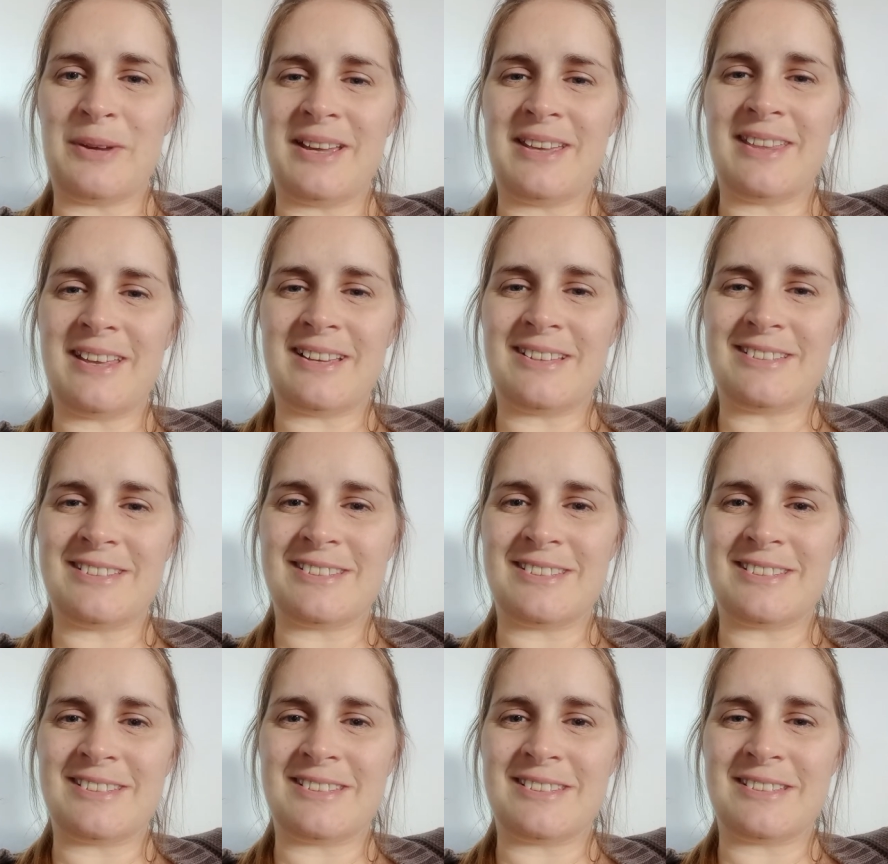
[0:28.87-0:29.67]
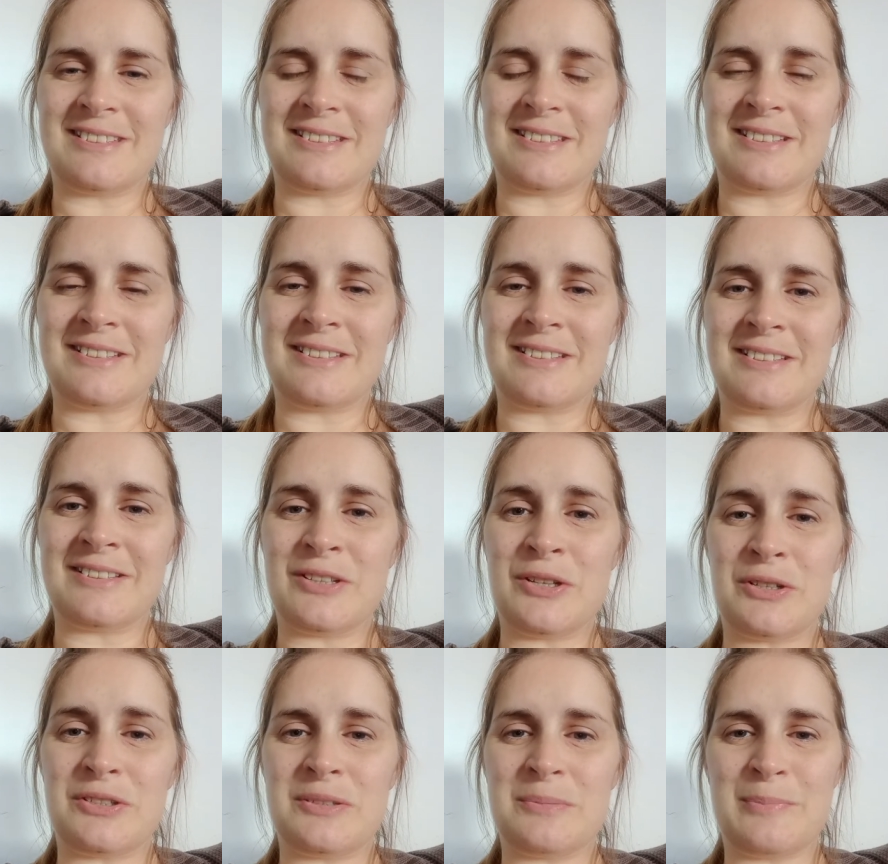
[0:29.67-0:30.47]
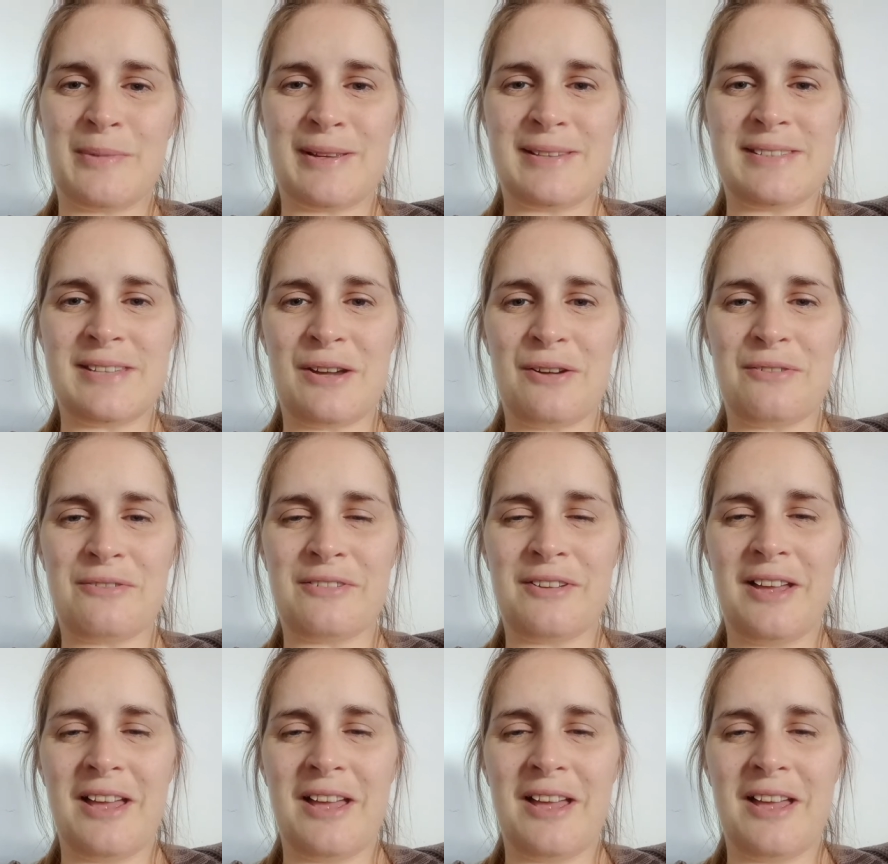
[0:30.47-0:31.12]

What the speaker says: That's God and myself.